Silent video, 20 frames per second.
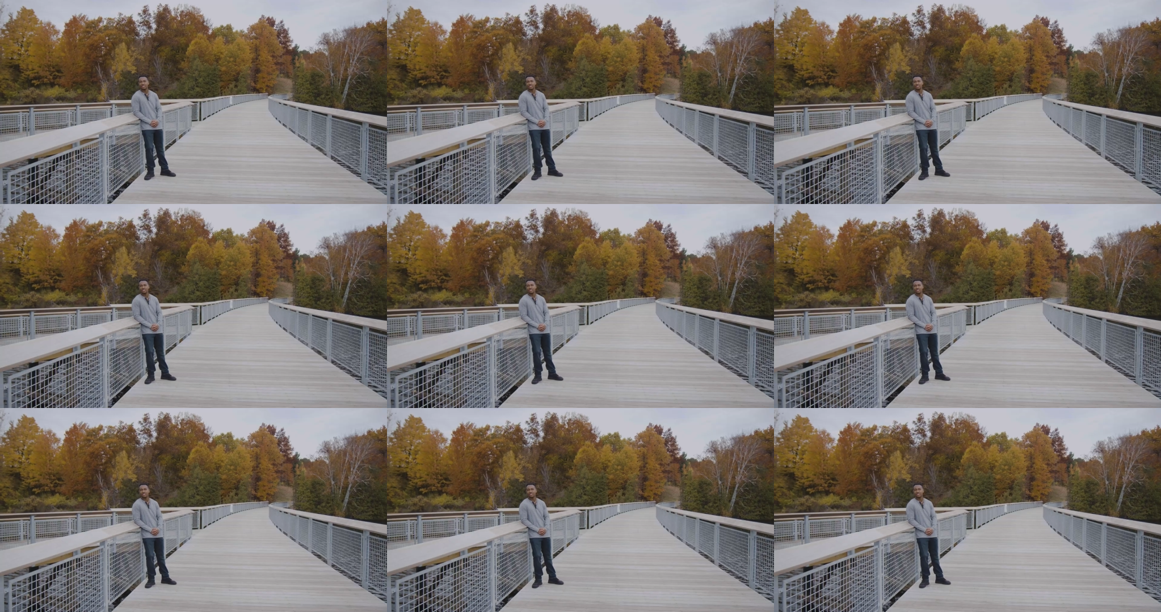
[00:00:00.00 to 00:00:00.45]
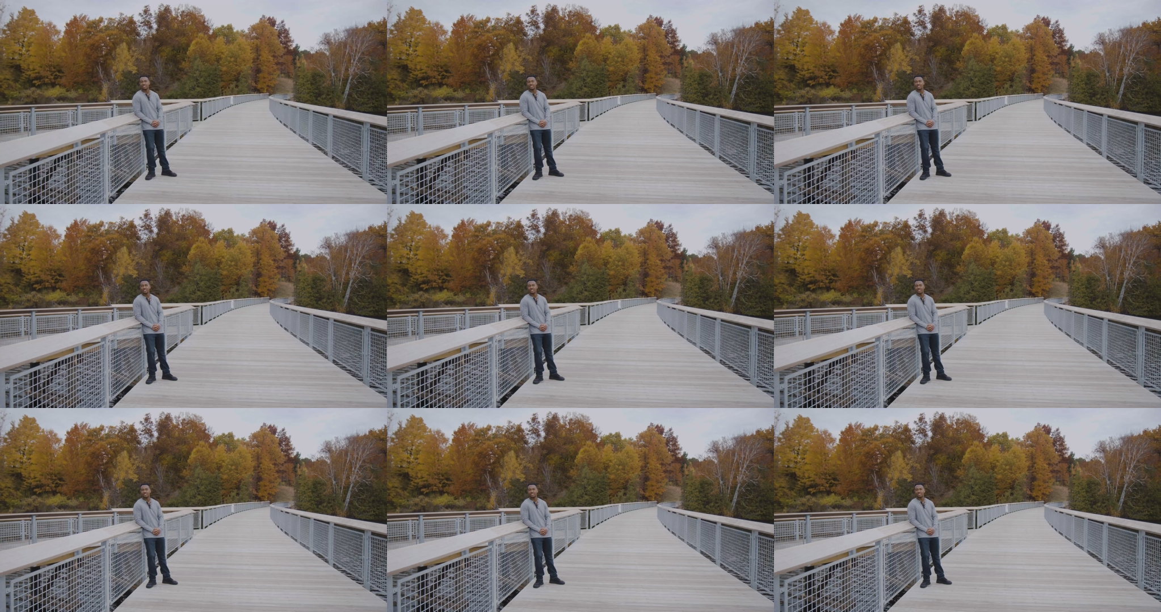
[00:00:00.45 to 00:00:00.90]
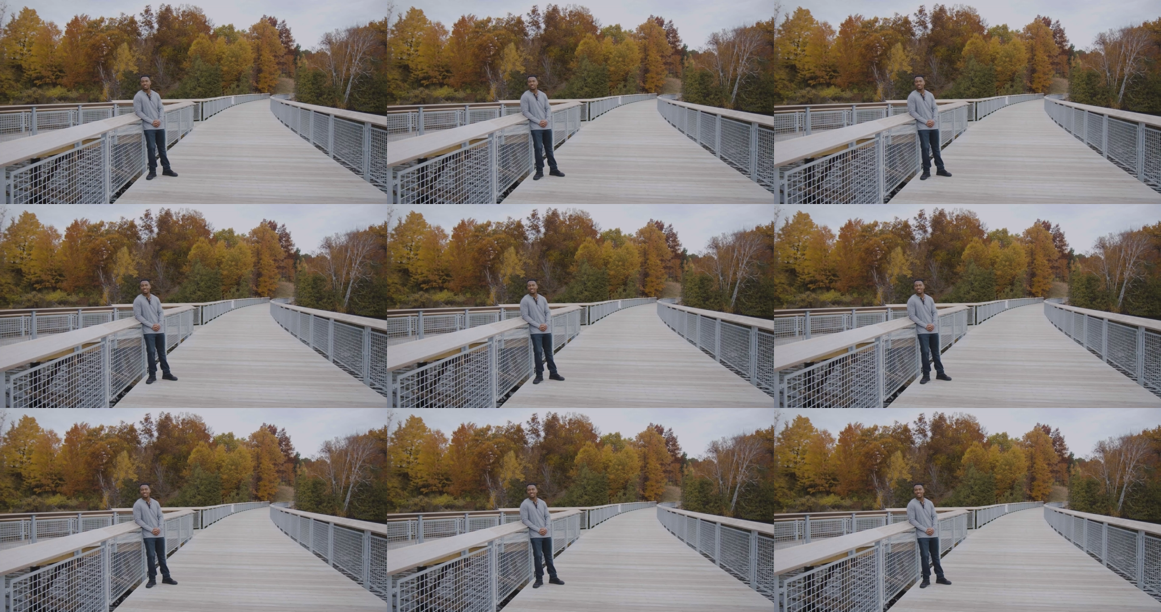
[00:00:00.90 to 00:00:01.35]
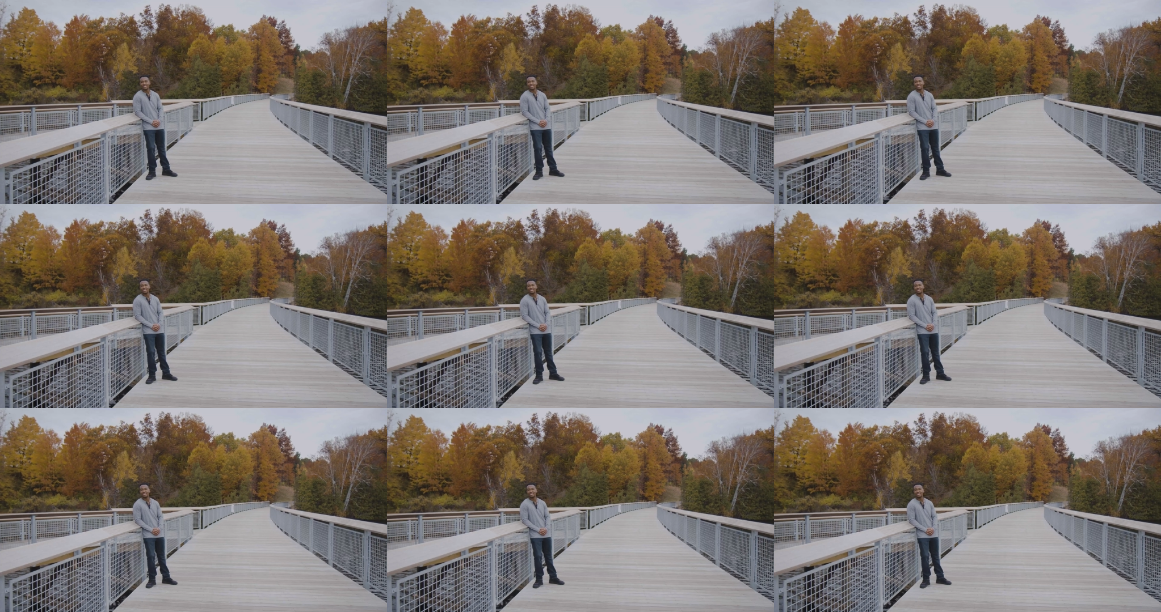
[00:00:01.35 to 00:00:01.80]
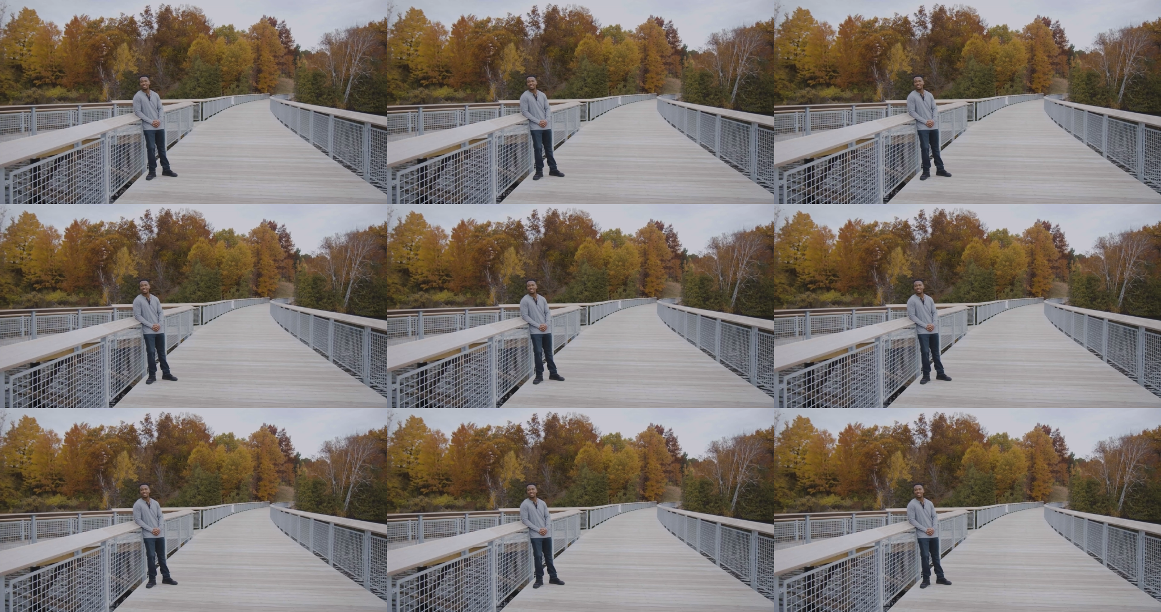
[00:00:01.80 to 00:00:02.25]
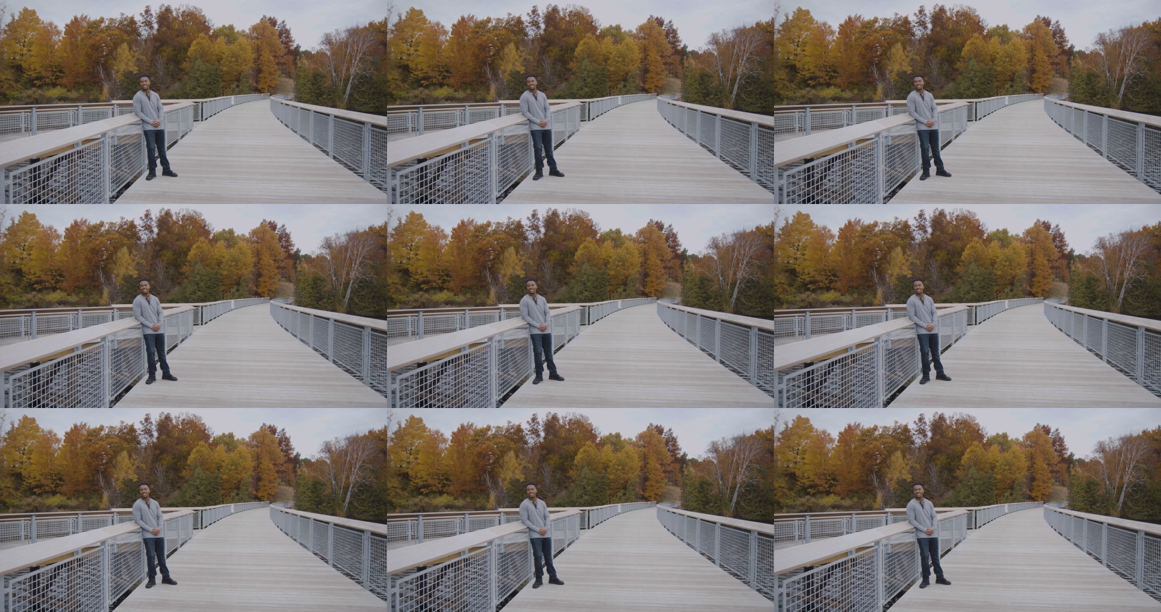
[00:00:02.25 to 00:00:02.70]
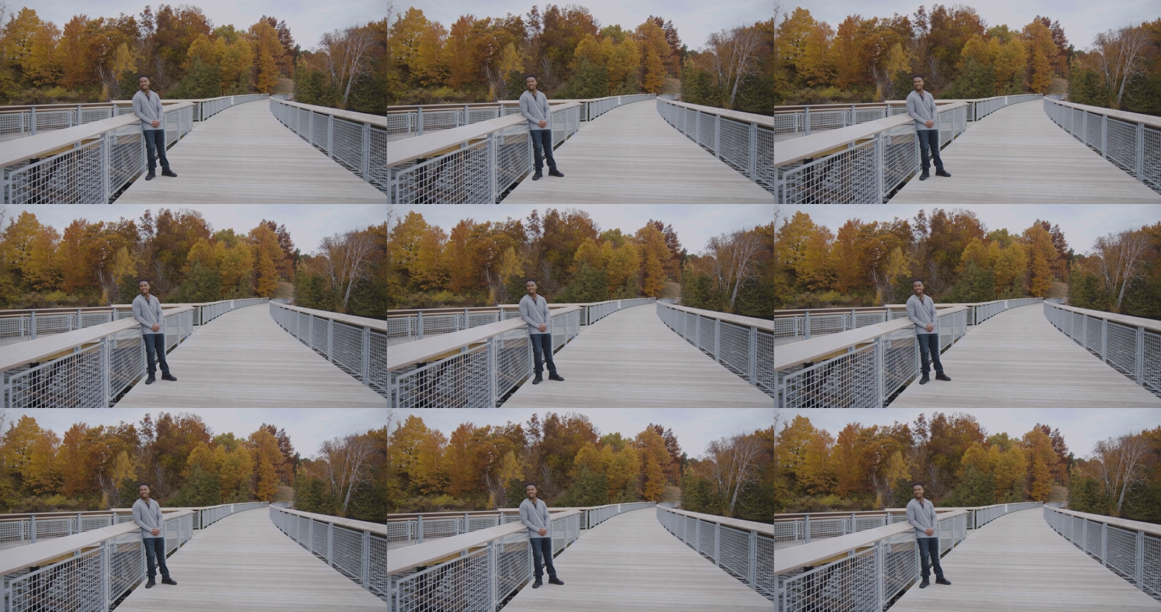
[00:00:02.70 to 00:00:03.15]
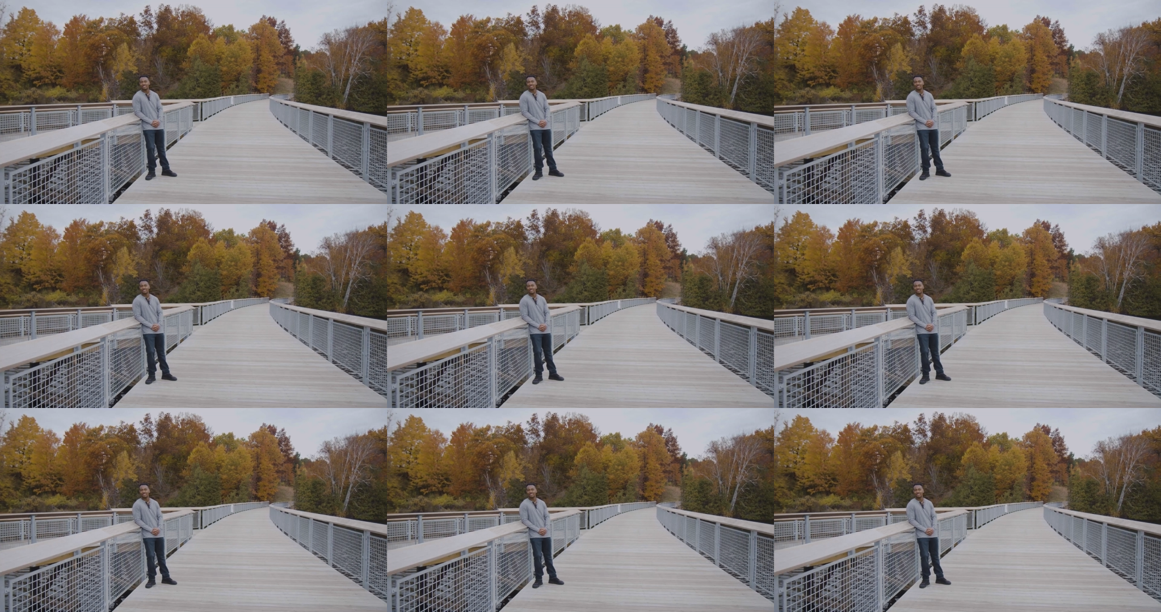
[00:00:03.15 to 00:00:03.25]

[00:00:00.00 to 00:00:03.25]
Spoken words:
[unreadable: no face in view]